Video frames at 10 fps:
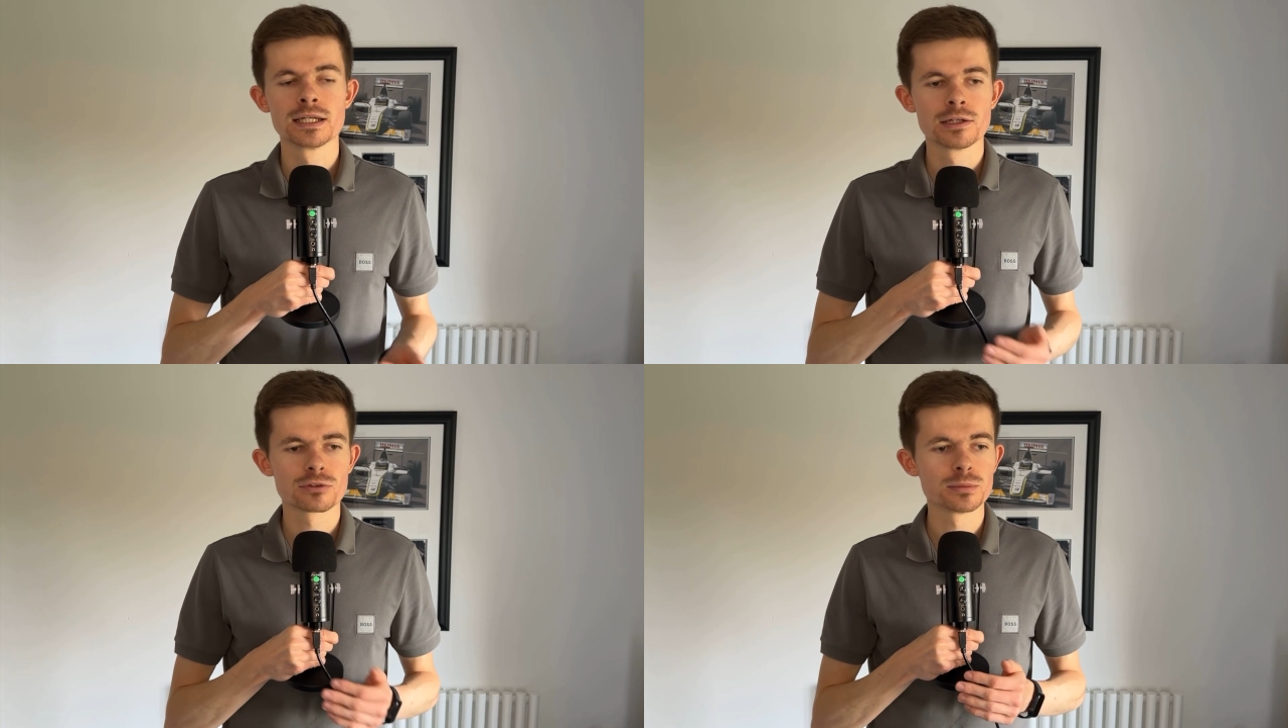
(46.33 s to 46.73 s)

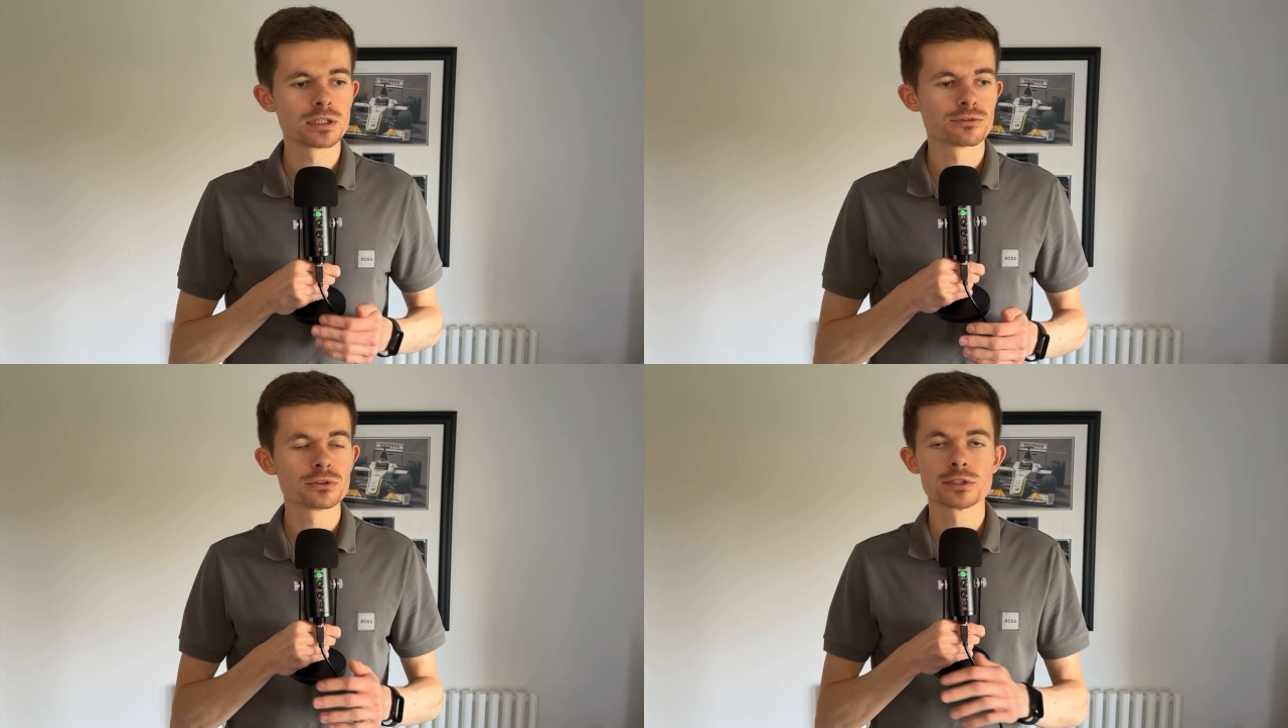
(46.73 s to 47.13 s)
For me,
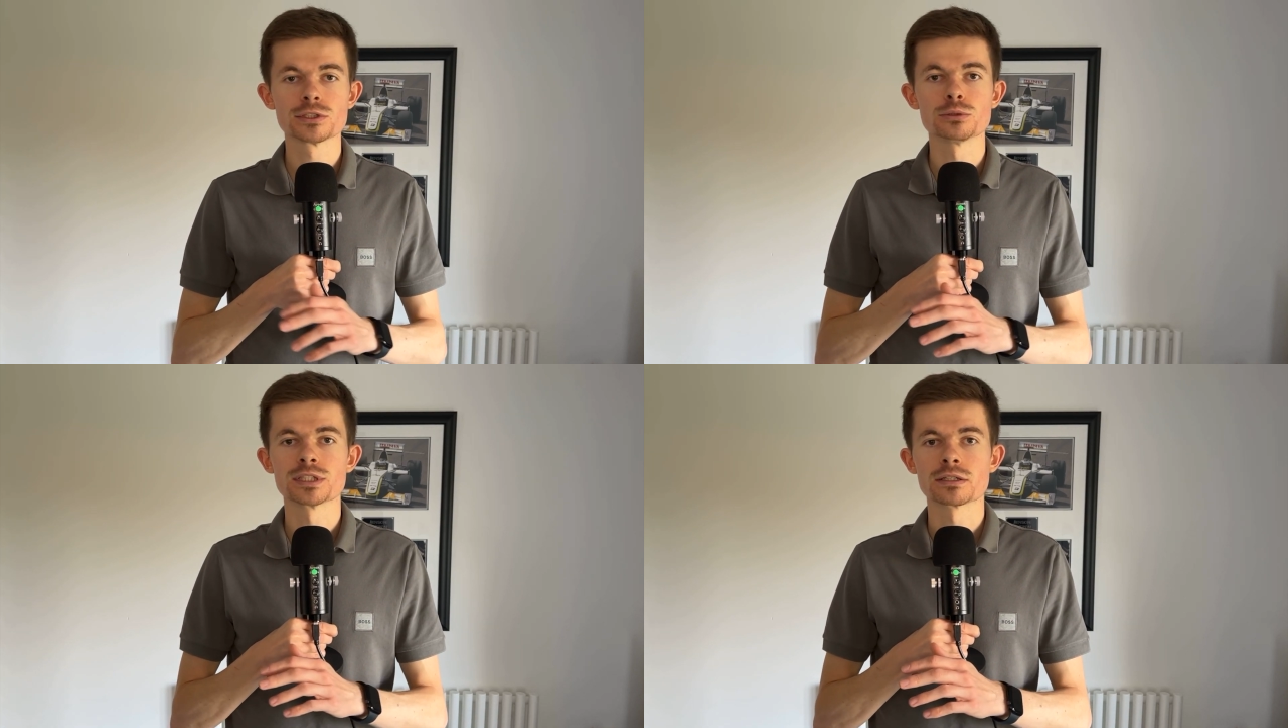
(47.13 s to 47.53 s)
the first
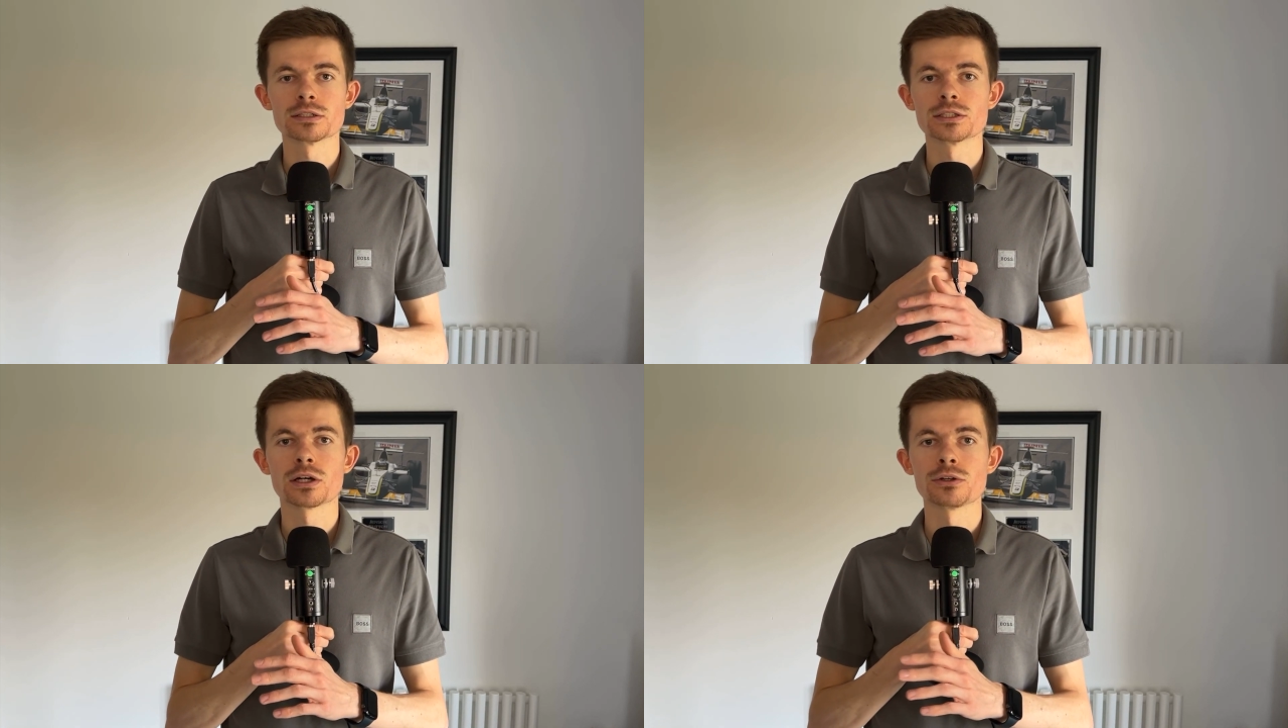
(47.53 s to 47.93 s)
two
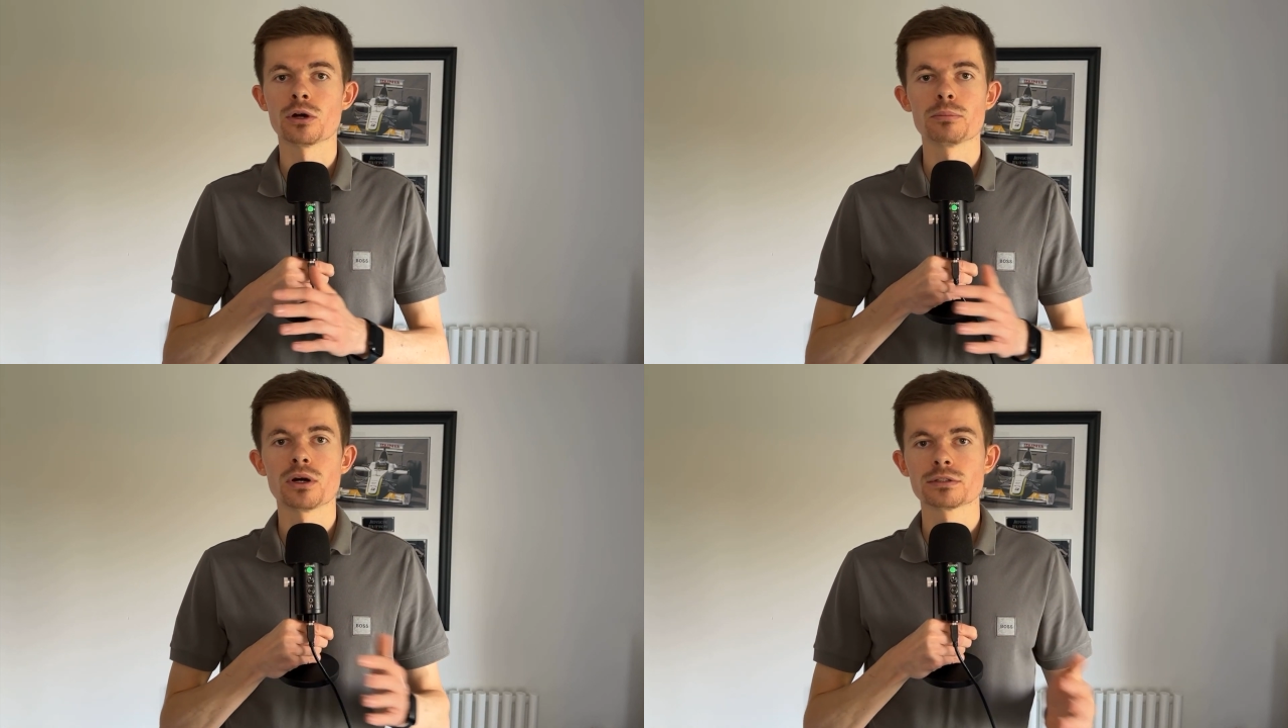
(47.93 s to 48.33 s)
sectors are
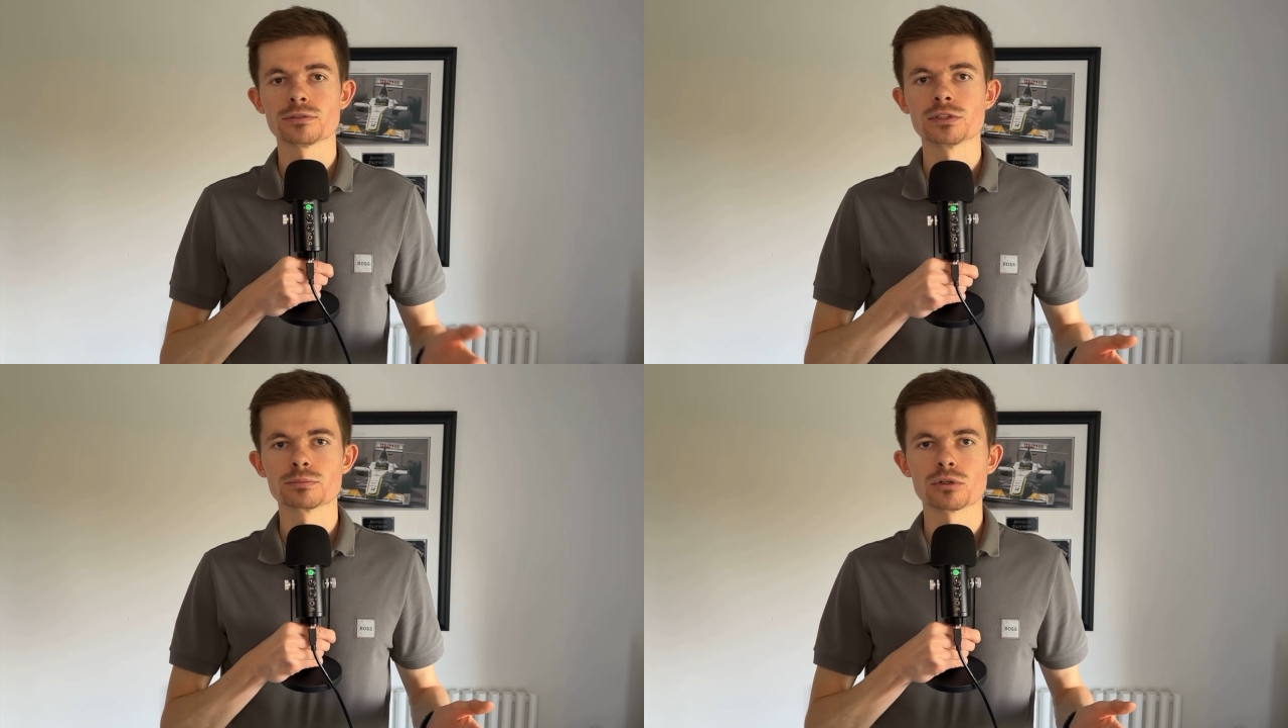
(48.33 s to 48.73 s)
not part
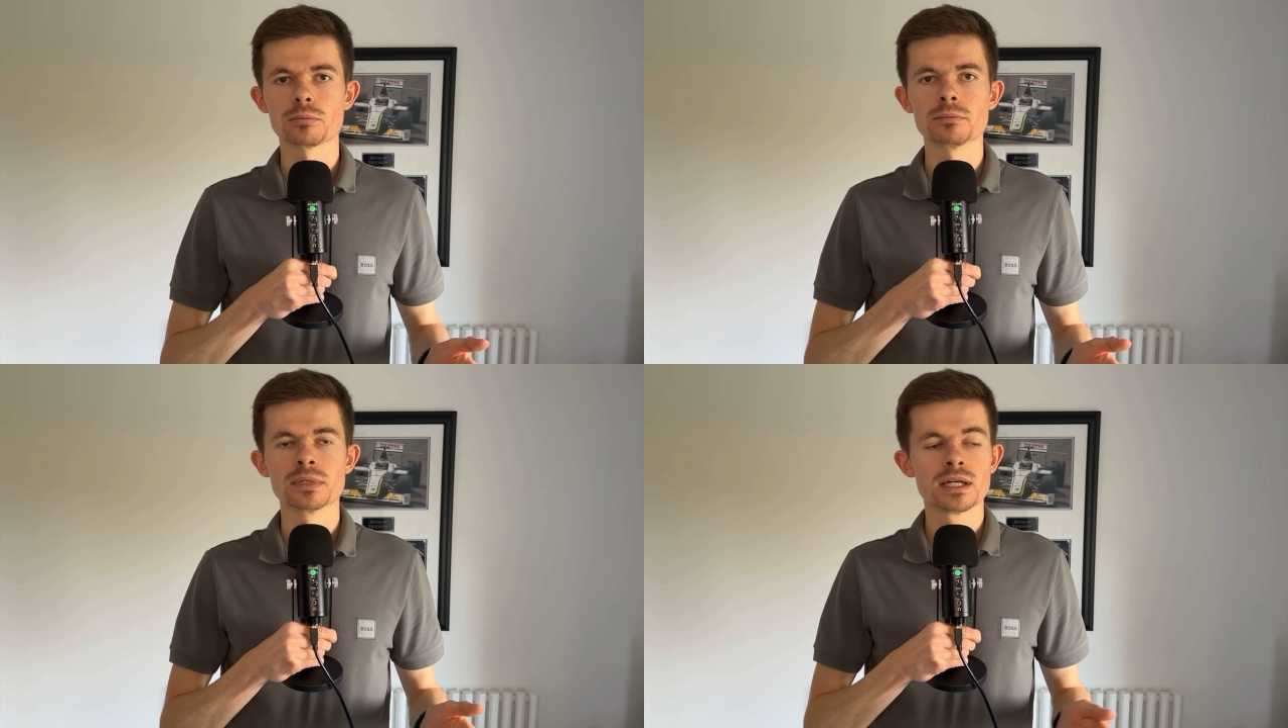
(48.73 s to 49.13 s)
of this
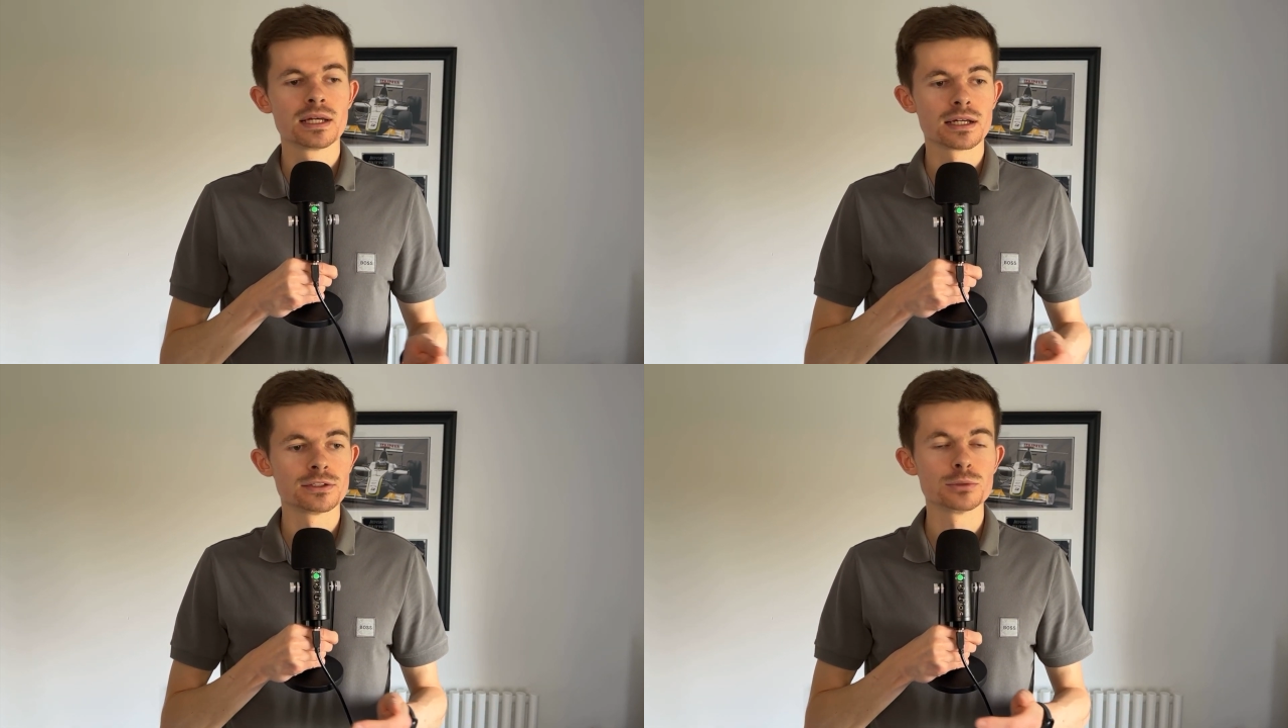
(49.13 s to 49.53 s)
problem
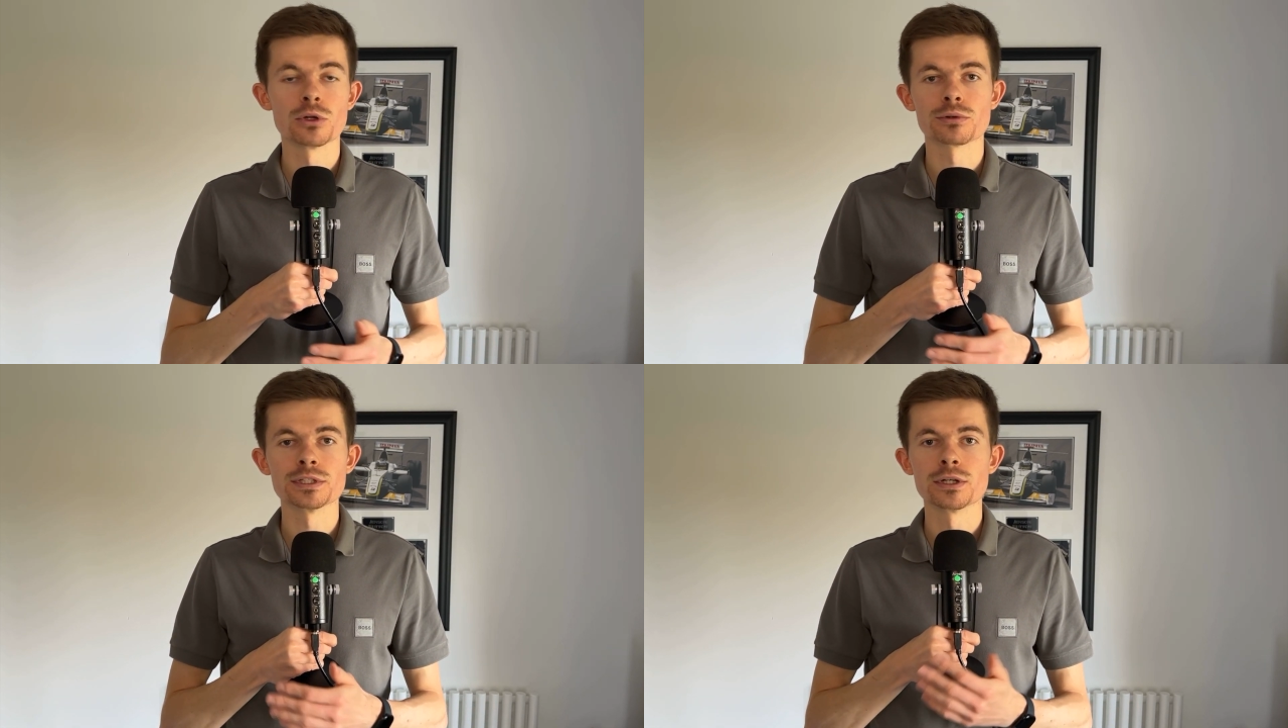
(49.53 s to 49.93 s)
and do
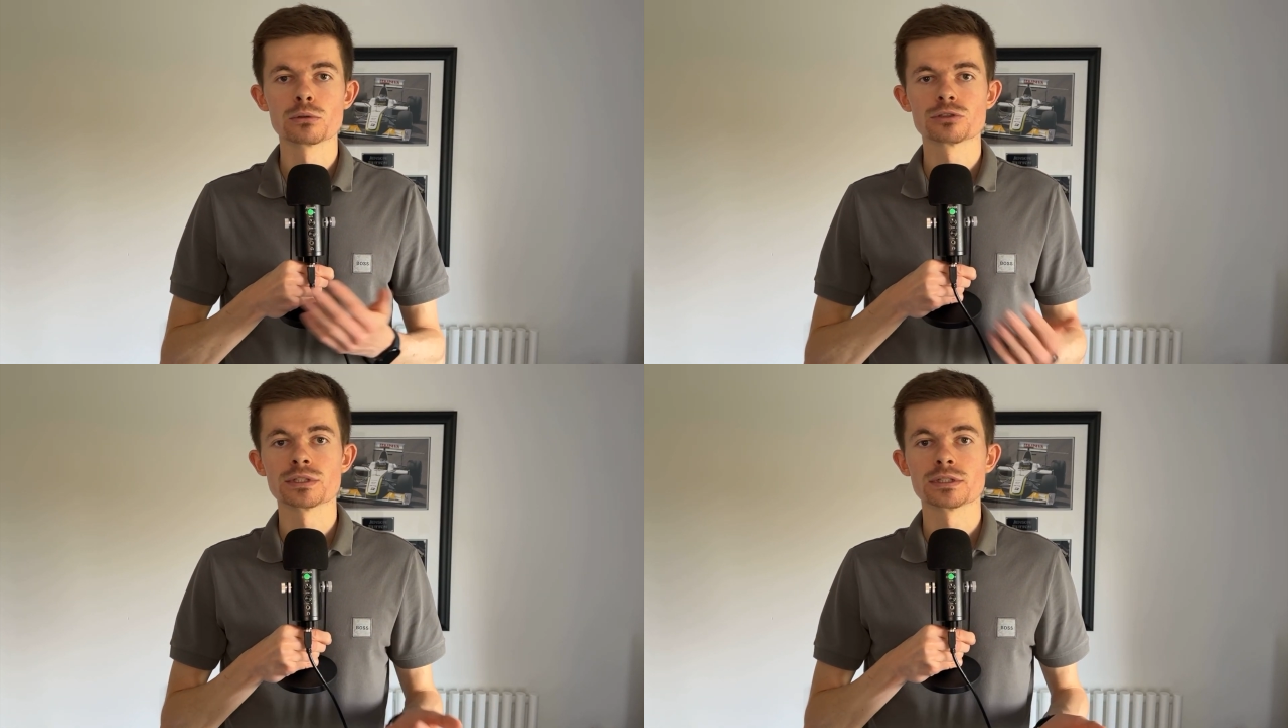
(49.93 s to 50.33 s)
not need
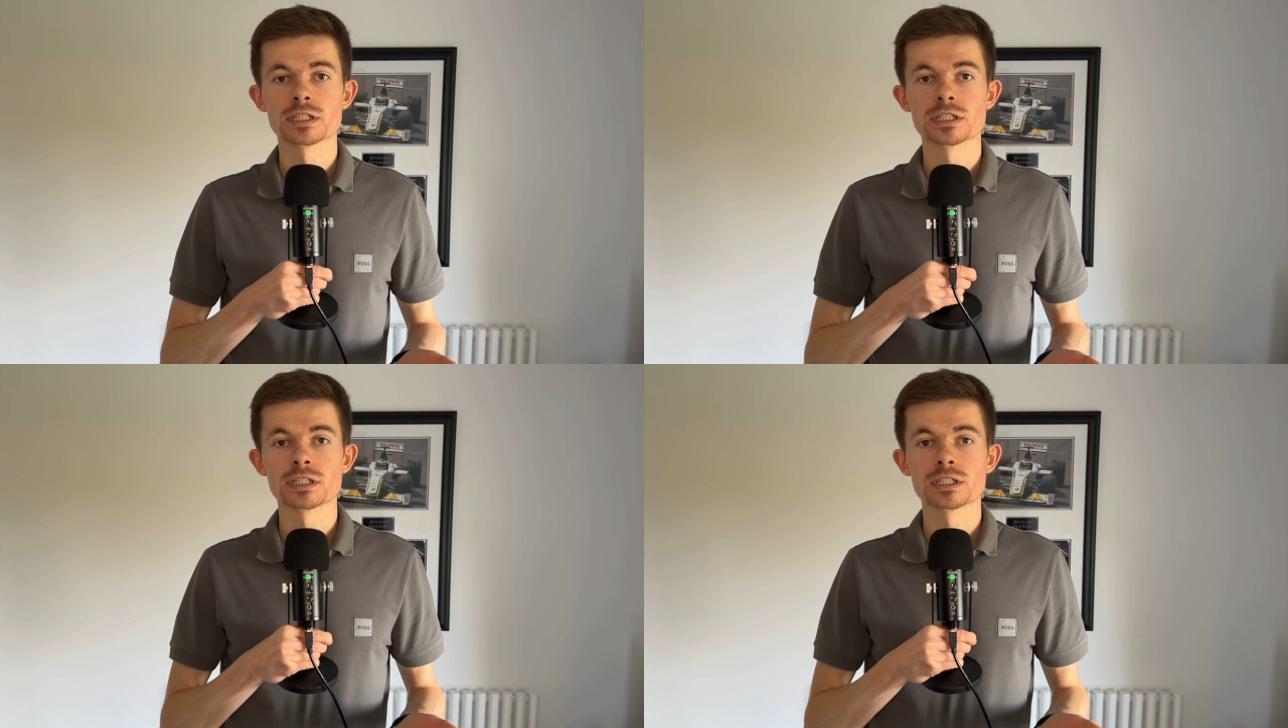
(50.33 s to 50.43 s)
altering,